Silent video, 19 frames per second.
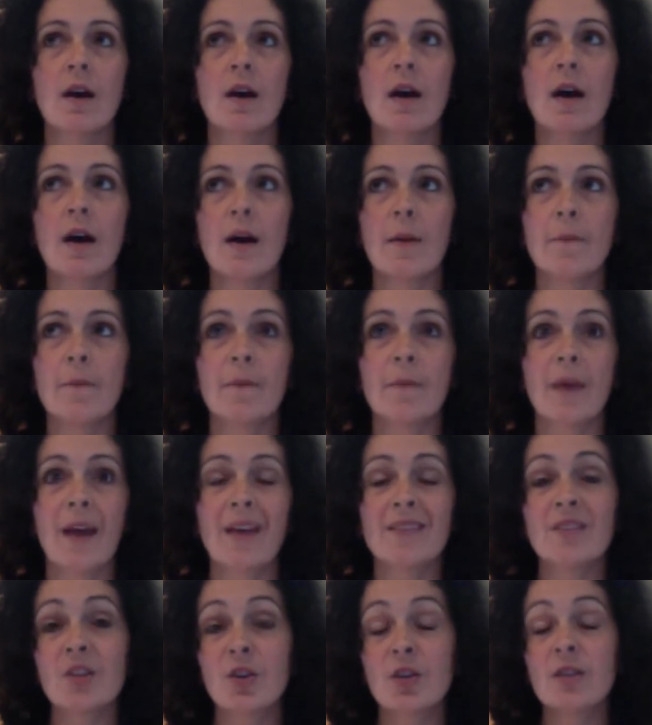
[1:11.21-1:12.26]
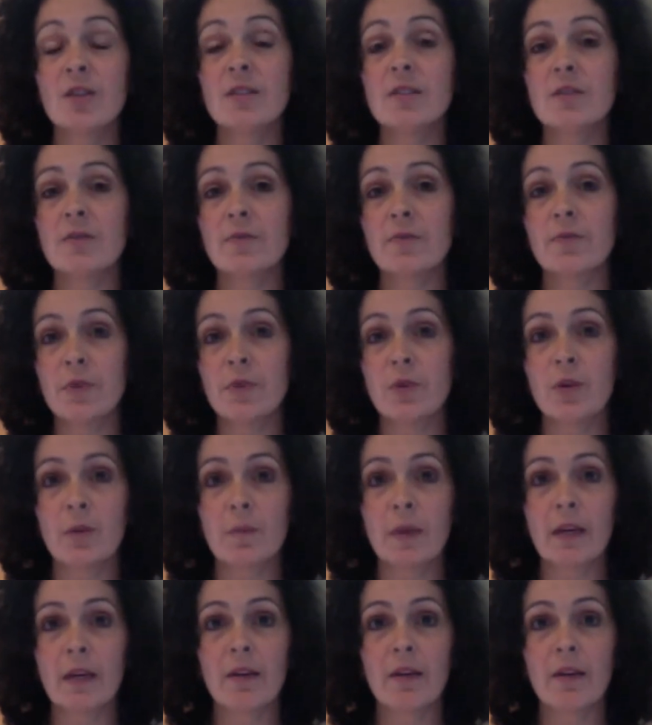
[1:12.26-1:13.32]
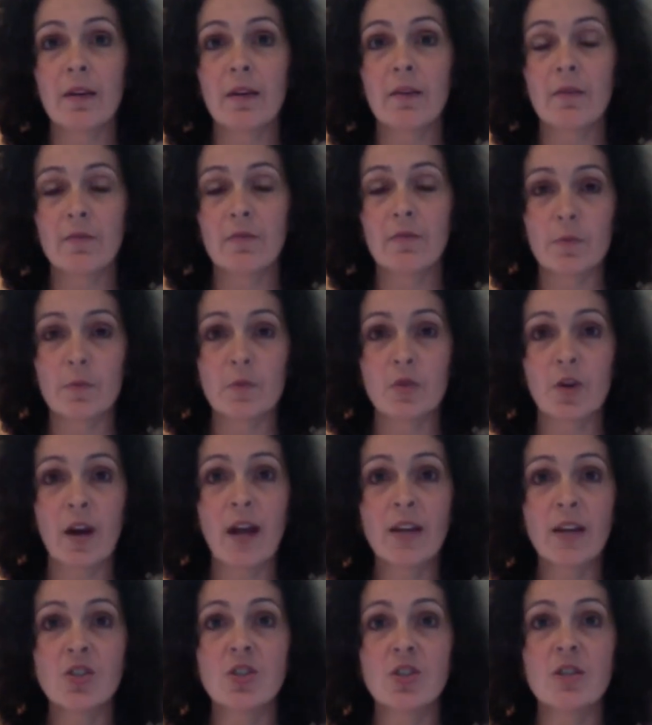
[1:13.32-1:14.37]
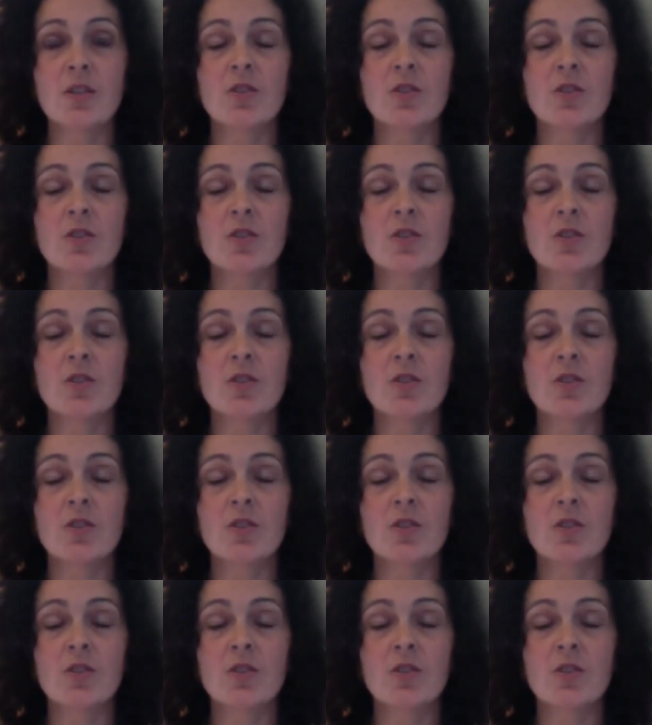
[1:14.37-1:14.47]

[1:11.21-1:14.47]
as good as if you can make it from scratch.